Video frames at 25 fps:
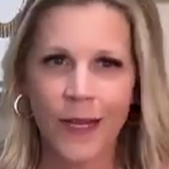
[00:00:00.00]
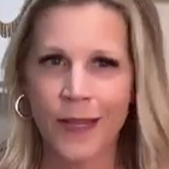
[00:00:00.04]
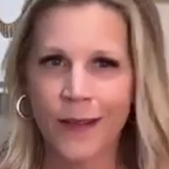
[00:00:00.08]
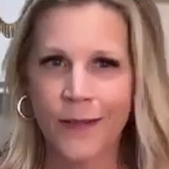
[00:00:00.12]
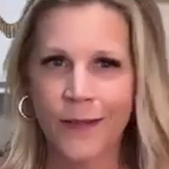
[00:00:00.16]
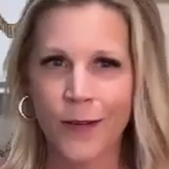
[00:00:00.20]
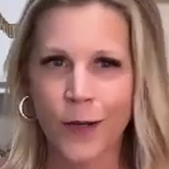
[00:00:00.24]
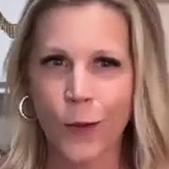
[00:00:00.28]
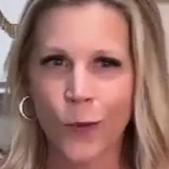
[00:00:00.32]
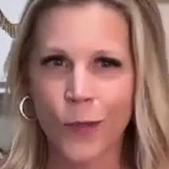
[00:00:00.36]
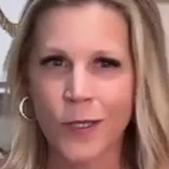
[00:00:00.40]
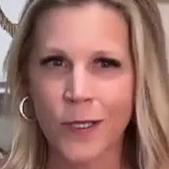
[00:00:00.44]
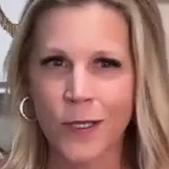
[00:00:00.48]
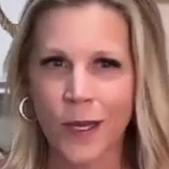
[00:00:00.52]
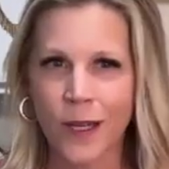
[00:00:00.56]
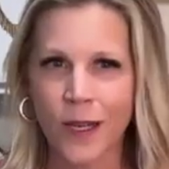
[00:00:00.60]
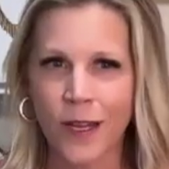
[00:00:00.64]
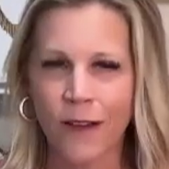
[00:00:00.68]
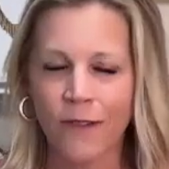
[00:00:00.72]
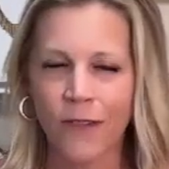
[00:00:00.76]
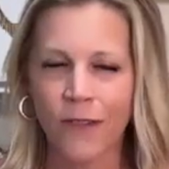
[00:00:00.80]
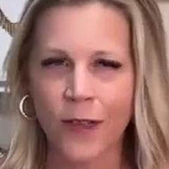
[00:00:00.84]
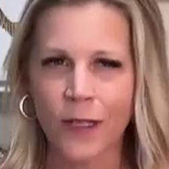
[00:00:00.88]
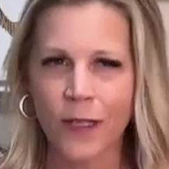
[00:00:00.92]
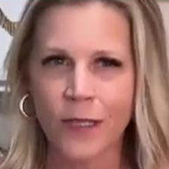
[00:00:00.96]
I don't even know what's
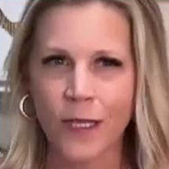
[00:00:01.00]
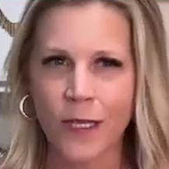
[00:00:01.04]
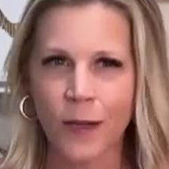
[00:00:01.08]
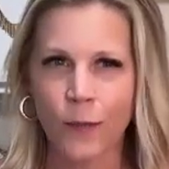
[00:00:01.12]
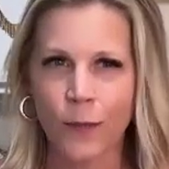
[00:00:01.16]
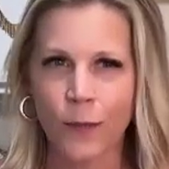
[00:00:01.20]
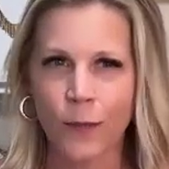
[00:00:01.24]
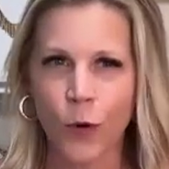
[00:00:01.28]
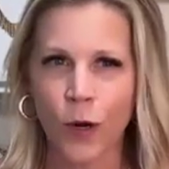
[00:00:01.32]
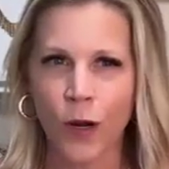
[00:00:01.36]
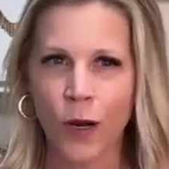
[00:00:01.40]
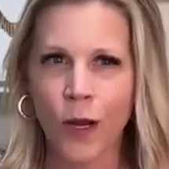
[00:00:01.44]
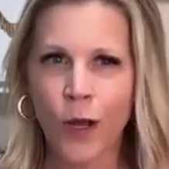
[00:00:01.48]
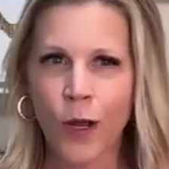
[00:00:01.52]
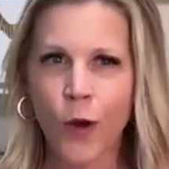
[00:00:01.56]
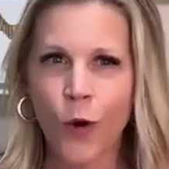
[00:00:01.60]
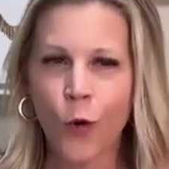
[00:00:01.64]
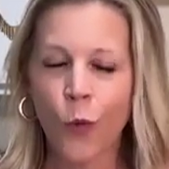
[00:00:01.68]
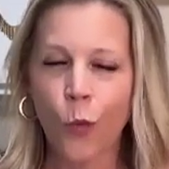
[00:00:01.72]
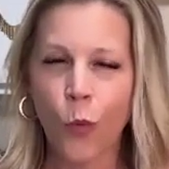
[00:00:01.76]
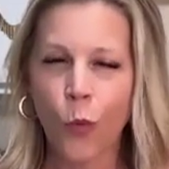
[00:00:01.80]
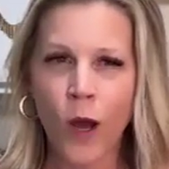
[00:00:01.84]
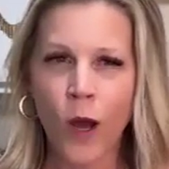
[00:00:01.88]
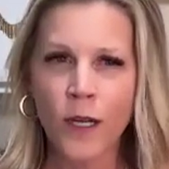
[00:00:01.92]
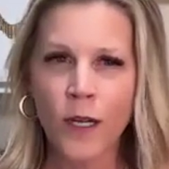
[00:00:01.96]
on Netflix anymore,
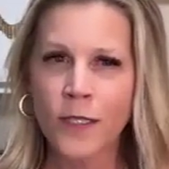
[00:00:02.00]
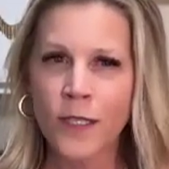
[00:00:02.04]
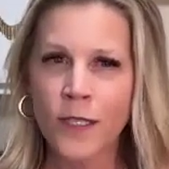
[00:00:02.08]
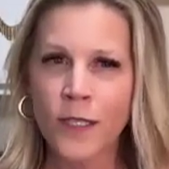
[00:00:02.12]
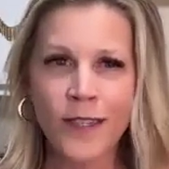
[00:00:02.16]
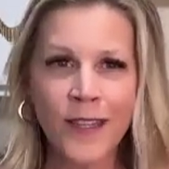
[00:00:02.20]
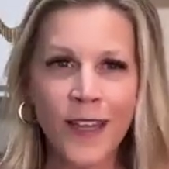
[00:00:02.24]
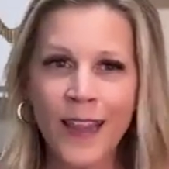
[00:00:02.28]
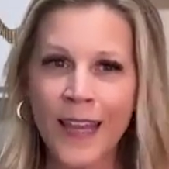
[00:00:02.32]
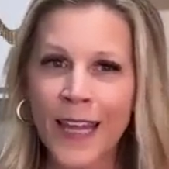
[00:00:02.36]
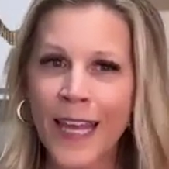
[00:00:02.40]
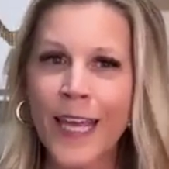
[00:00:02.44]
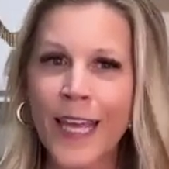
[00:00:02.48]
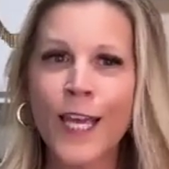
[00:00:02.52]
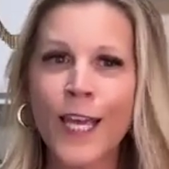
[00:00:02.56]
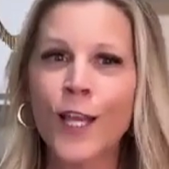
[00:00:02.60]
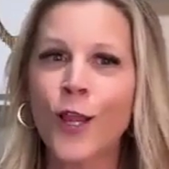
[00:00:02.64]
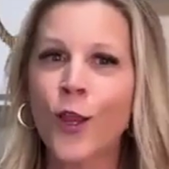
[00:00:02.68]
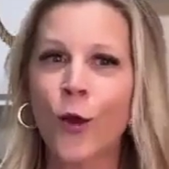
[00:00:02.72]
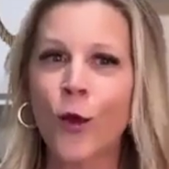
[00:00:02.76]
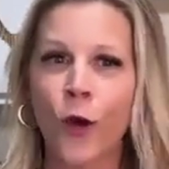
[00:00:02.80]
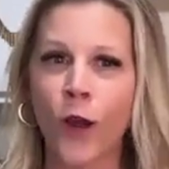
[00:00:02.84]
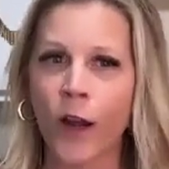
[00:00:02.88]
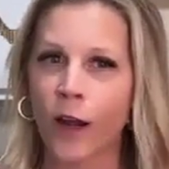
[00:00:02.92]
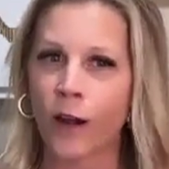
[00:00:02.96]
watching The
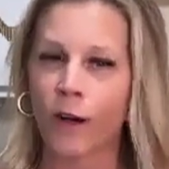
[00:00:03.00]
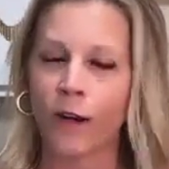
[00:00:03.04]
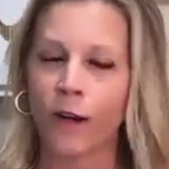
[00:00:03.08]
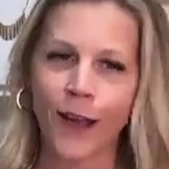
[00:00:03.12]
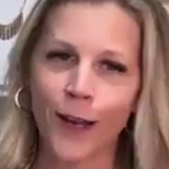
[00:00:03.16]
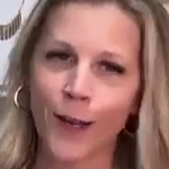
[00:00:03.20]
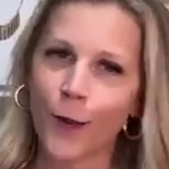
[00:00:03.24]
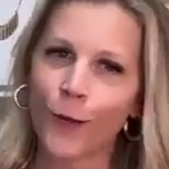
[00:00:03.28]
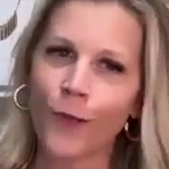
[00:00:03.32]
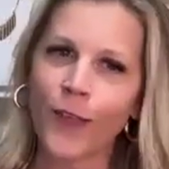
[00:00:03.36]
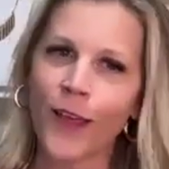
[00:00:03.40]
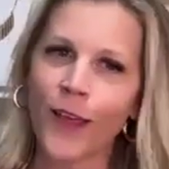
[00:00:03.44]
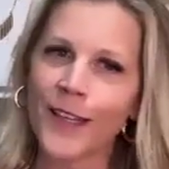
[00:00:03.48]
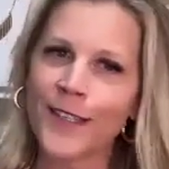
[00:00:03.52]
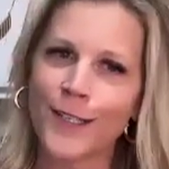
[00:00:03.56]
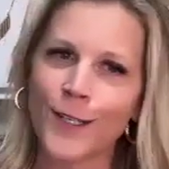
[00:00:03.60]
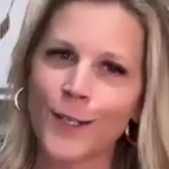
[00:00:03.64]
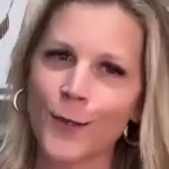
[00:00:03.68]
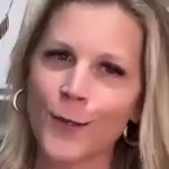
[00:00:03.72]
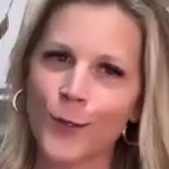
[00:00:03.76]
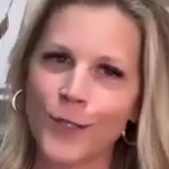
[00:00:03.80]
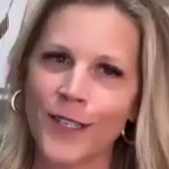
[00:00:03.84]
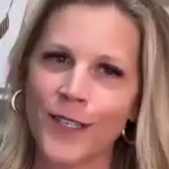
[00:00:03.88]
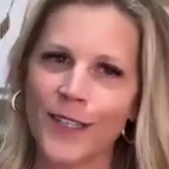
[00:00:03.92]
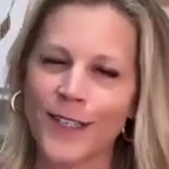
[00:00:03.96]
Lincoln Lawyer. I know that's
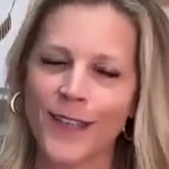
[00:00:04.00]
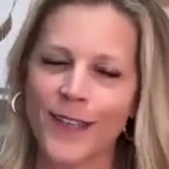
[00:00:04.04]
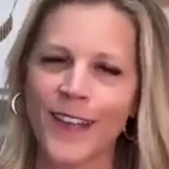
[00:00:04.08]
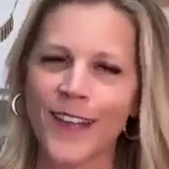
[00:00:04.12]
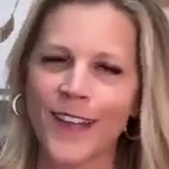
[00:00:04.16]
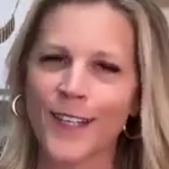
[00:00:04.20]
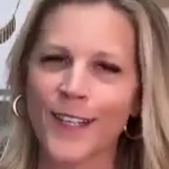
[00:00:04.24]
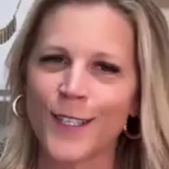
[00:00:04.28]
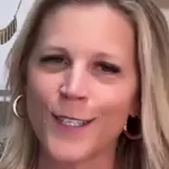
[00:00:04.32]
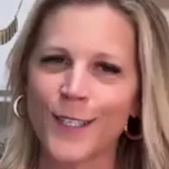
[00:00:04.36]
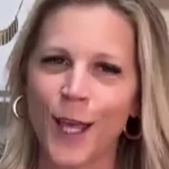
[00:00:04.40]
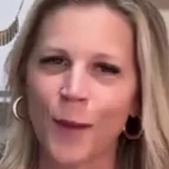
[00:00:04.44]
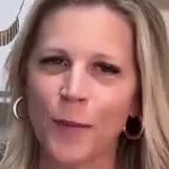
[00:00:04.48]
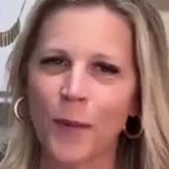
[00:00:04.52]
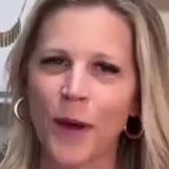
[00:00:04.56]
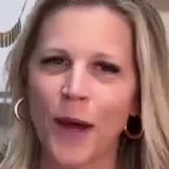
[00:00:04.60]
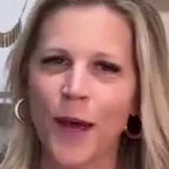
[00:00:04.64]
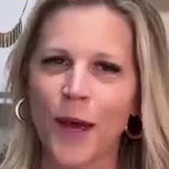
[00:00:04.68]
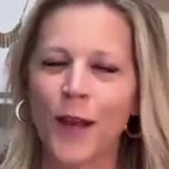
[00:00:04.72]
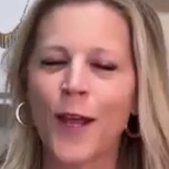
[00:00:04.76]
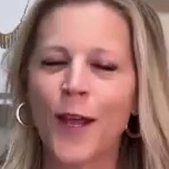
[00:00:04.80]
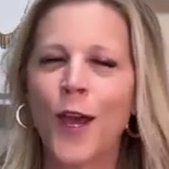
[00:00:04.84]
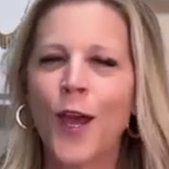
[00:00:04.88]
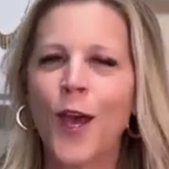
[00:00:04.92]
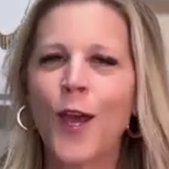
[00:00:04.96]
a new season that just came
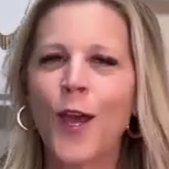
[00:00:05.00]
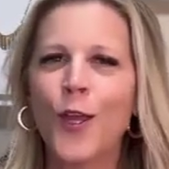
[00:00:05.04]
out.